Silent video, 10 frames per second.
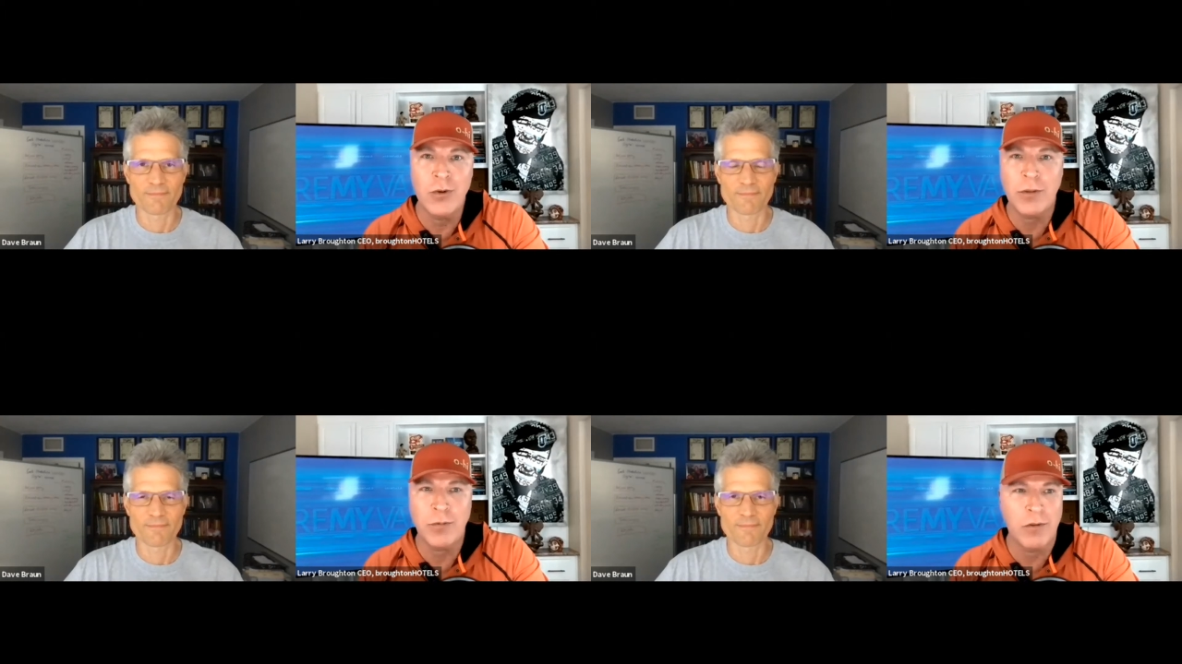
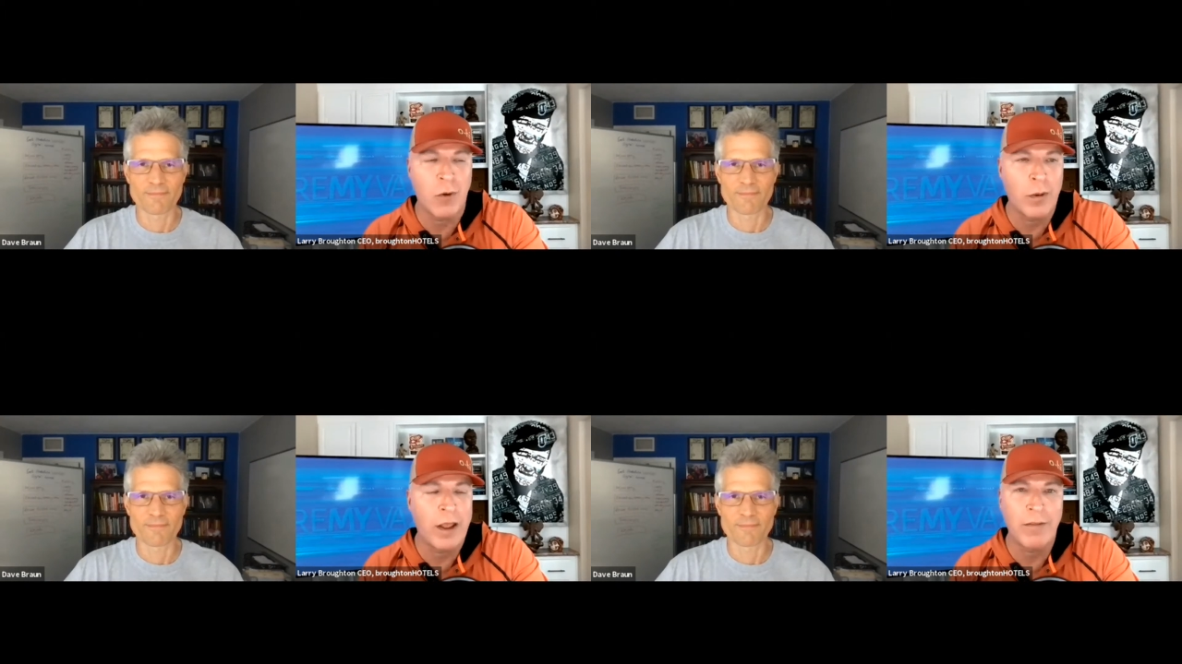Speaker 1: weeks
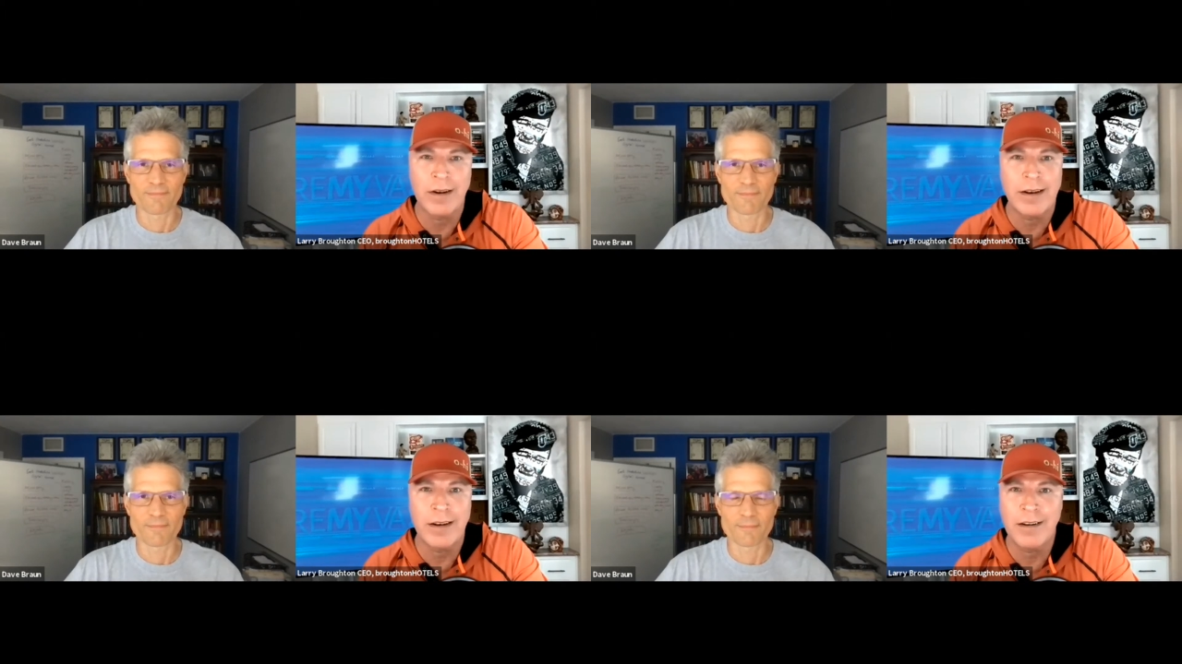before we
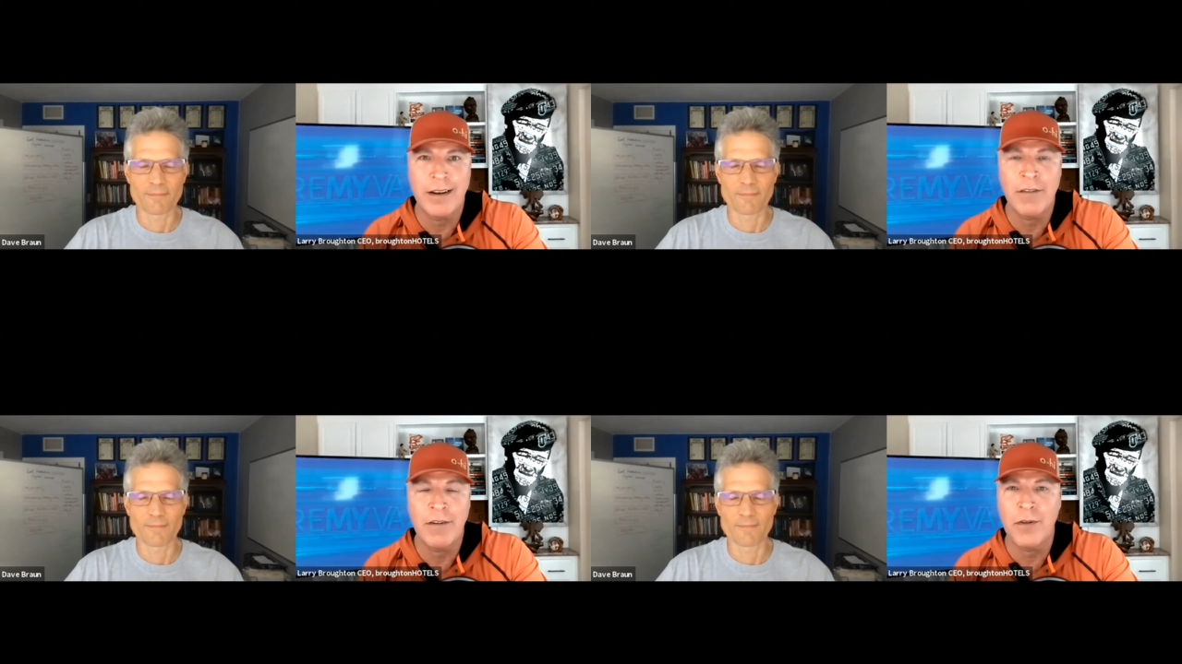haven't
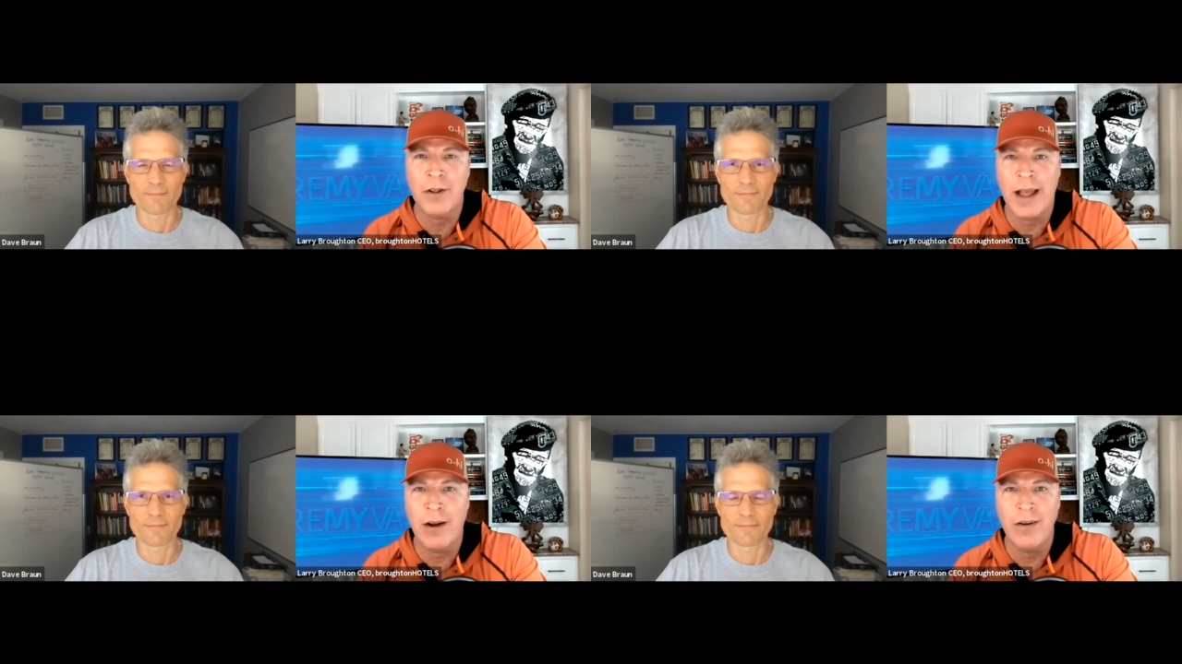even
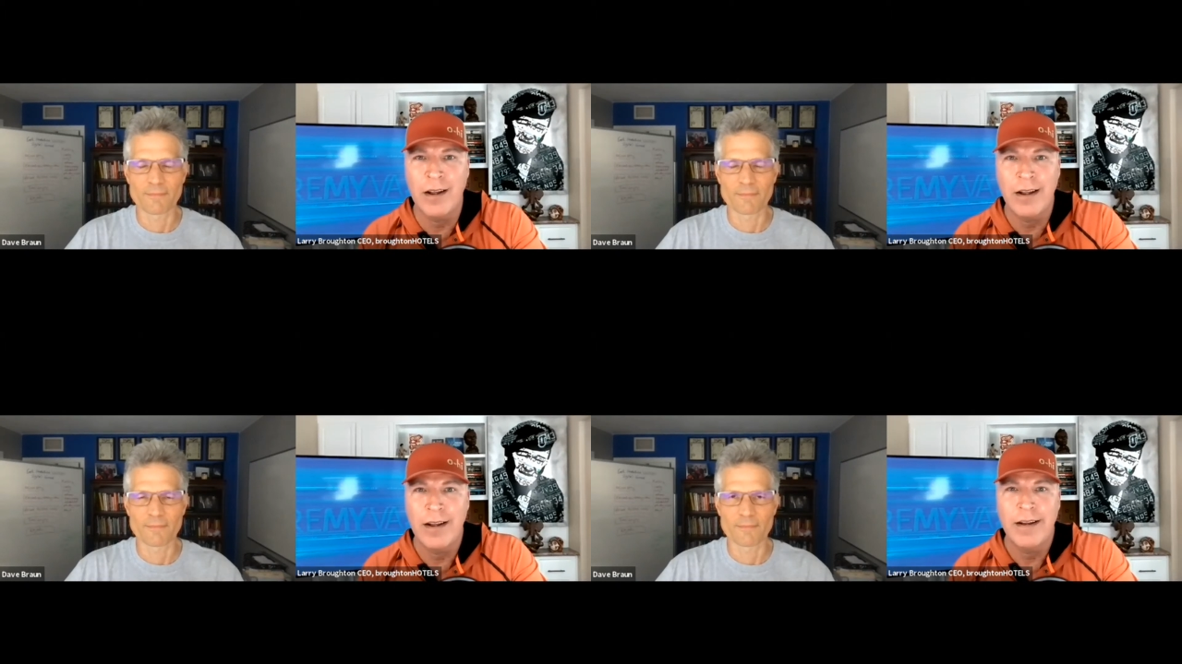filled out,
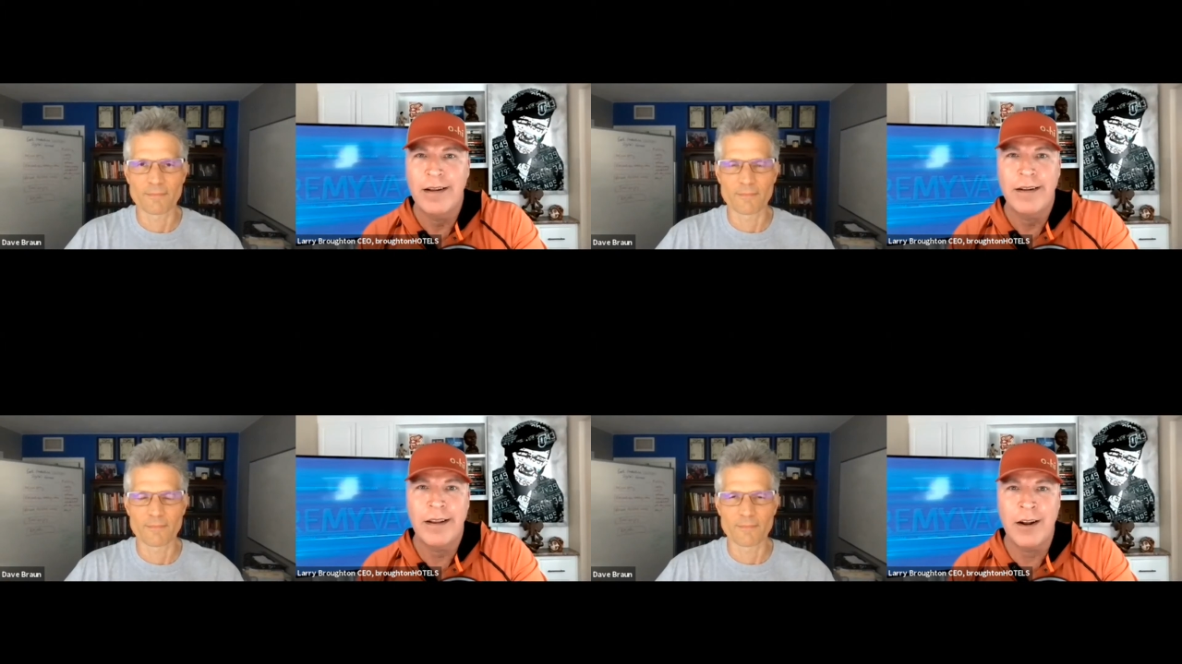
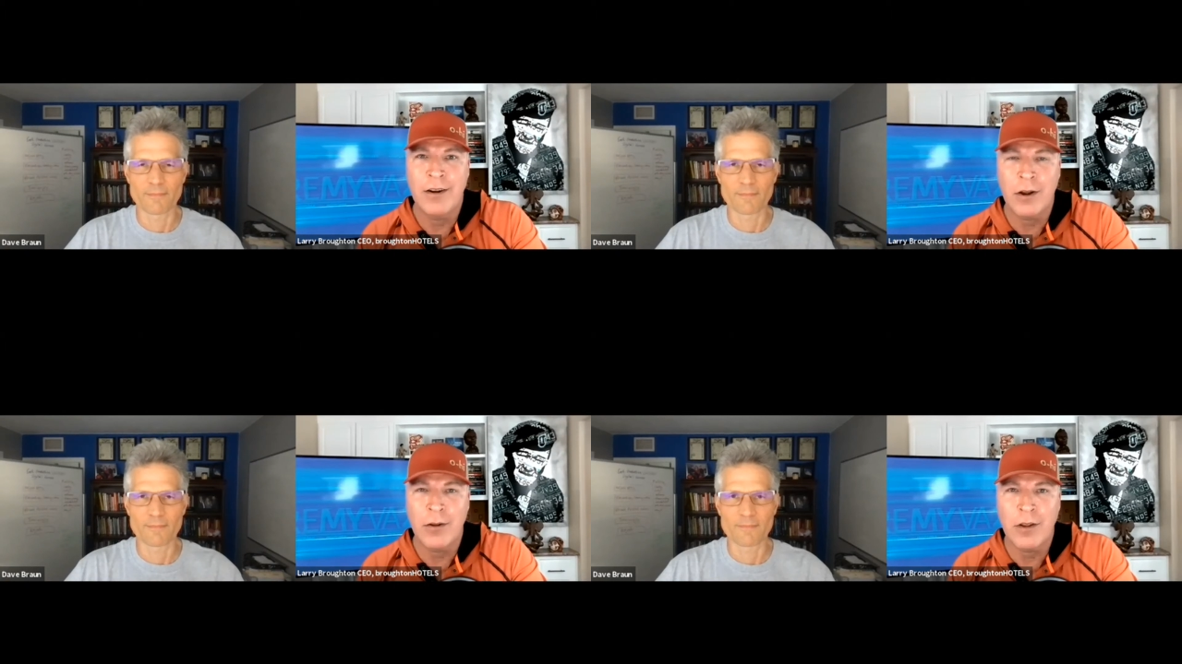you
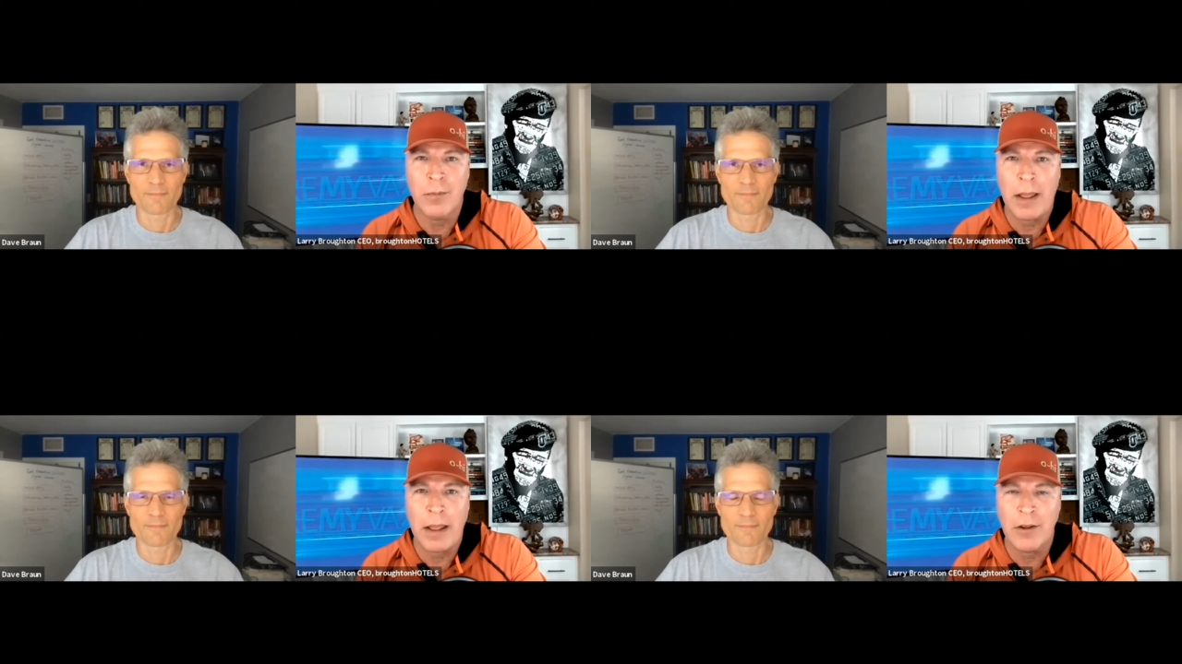know, their,
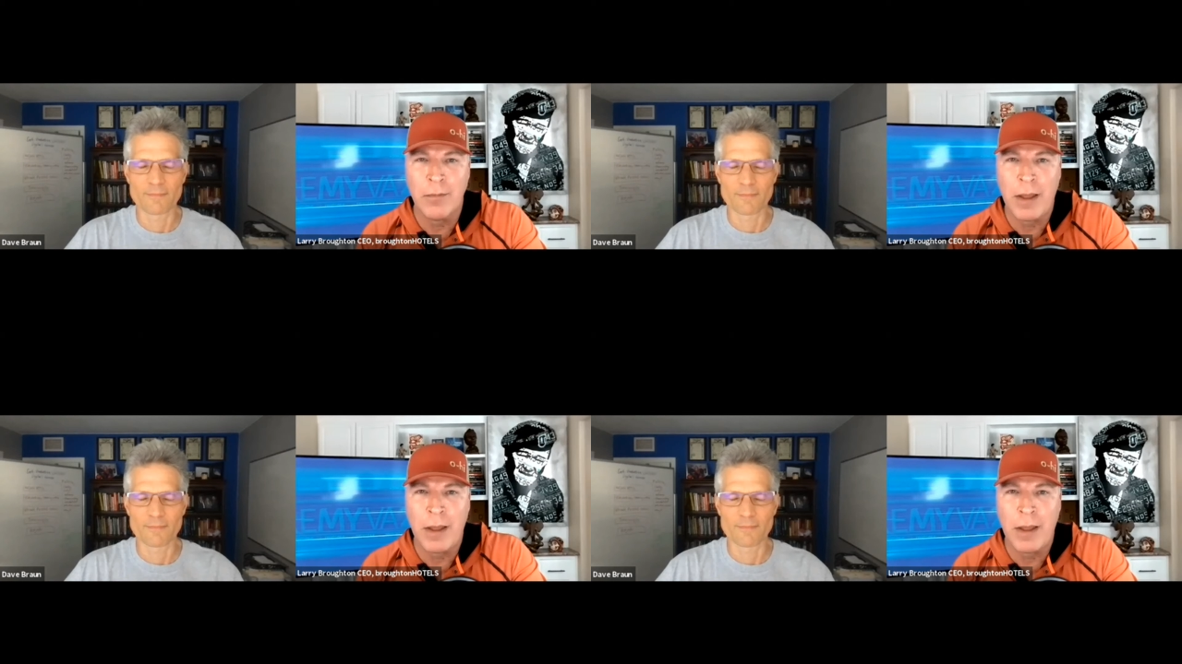their, pay, their